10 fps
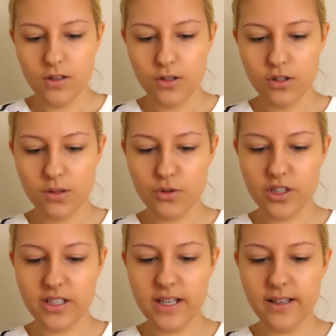So I'm just going
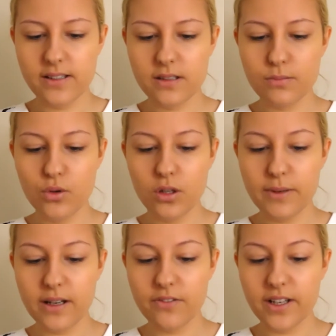to take a small
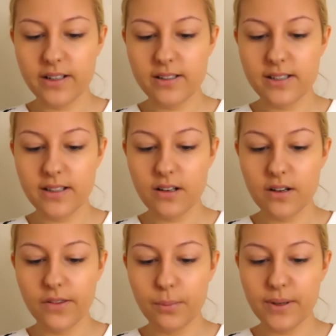amount of that concealer
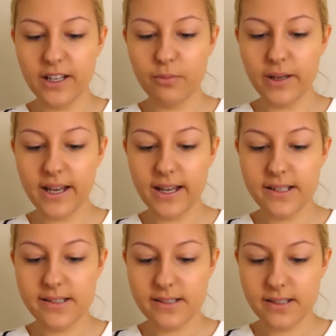on the back of my
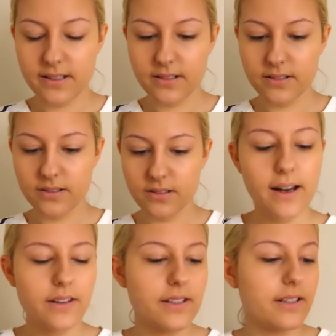hand.
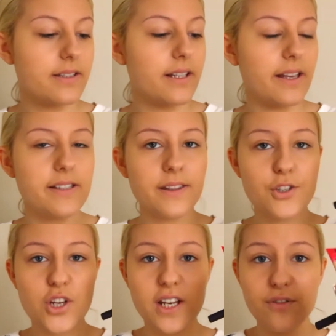And this concealer is in
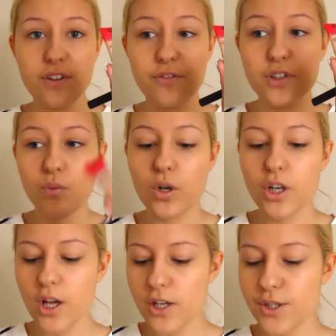the shade
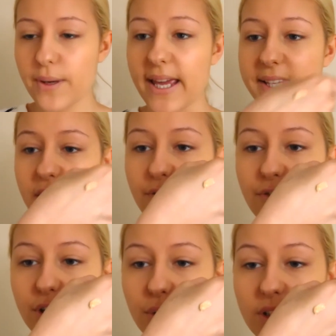51, so it is a
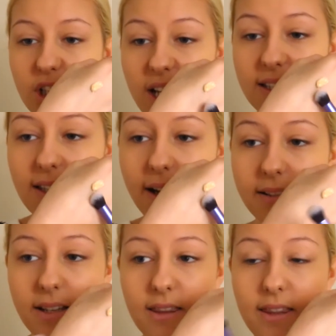few shades
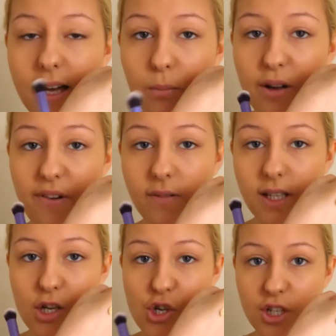lighter than my
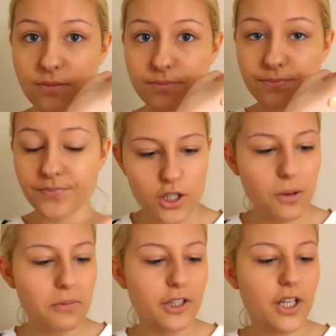foundation. So
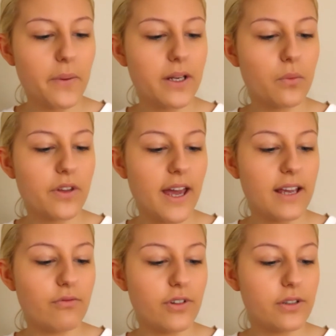I'm going to go in with
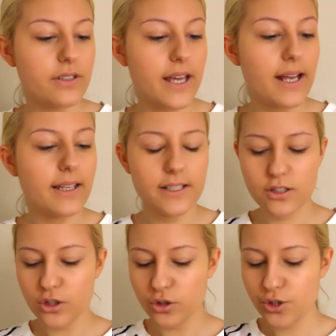a Real Techniques
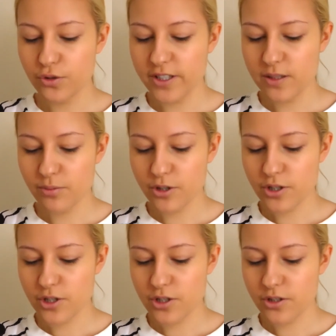Deluxe Crease
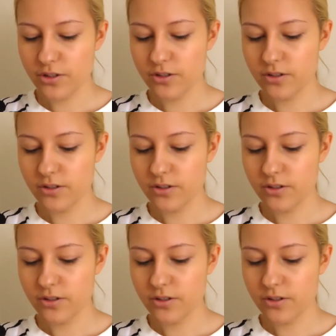brush.